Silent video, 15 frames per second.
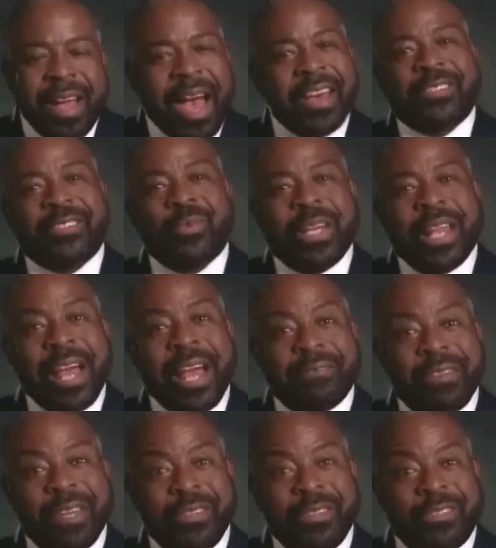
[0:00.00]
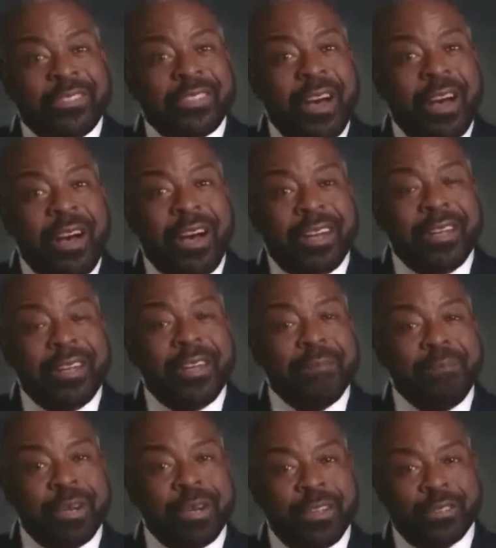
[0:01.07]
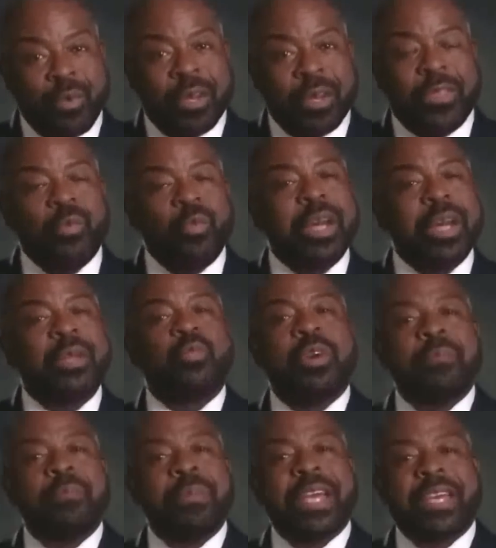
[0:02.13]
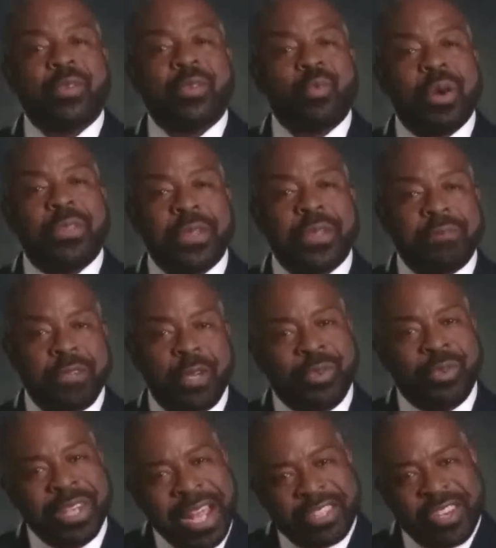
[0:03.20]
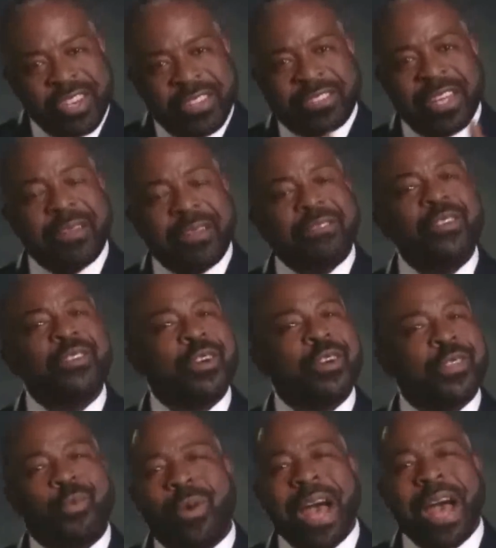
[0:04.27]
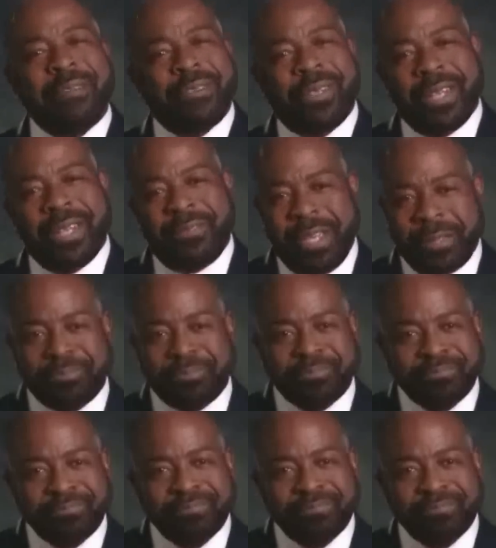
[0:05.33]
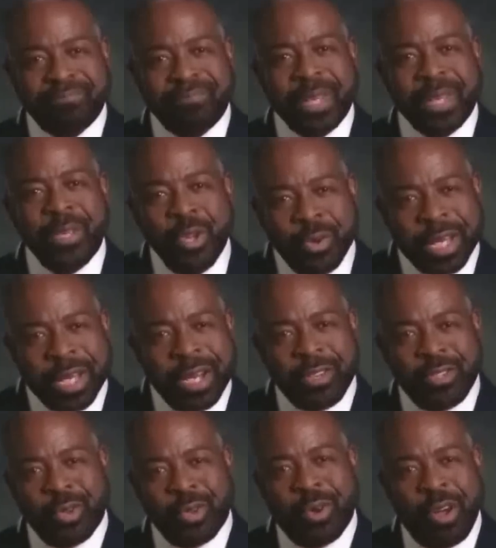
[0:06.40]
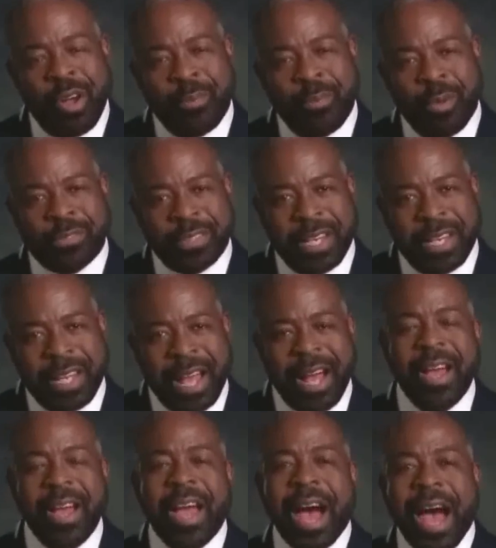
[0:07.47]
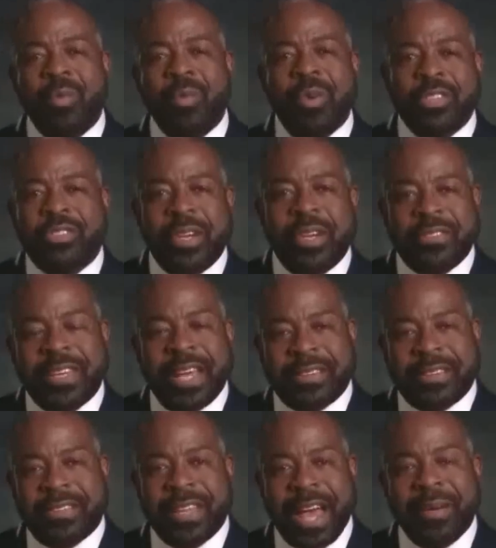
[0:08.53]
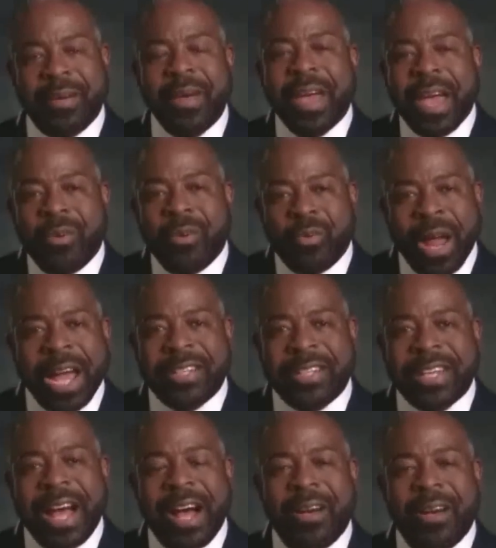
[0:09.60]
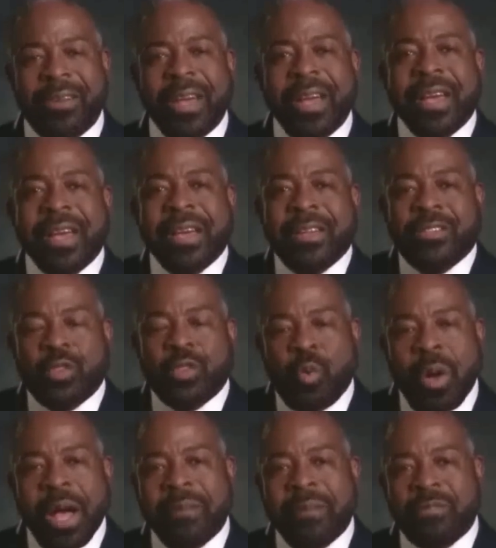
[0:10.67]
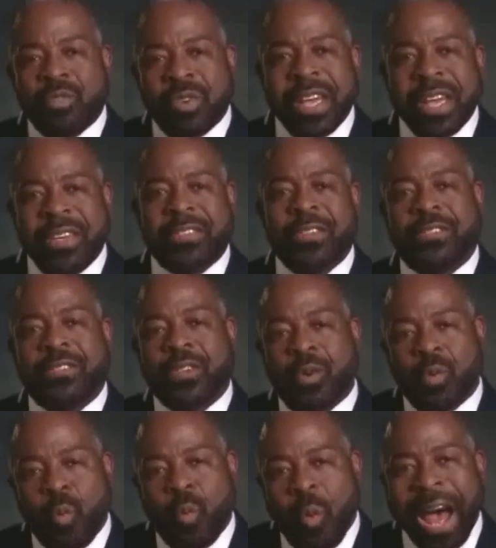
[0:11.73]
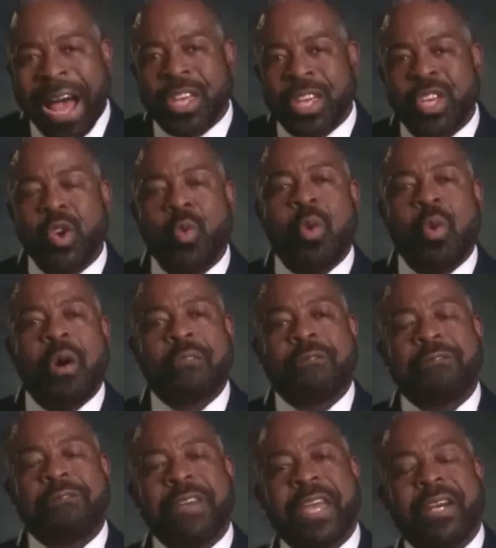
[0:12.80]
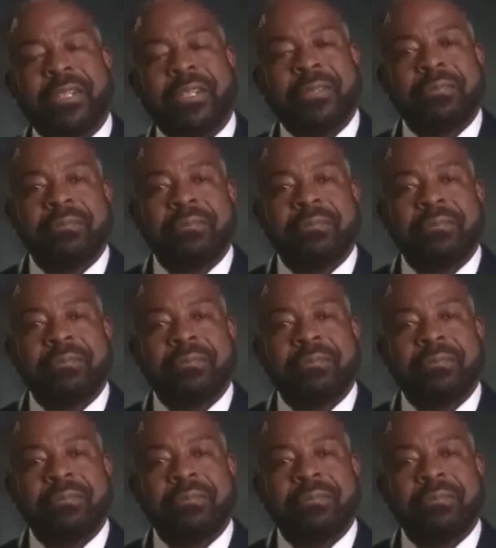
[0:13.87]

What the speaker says: That's the way life is. It's hard, but it's worth it. What will make it worth it for you? Nietzsche said, if you know the why for living, you can endure almost anyhow. I want you to take the time and write down 12 reasons on why you won't fail.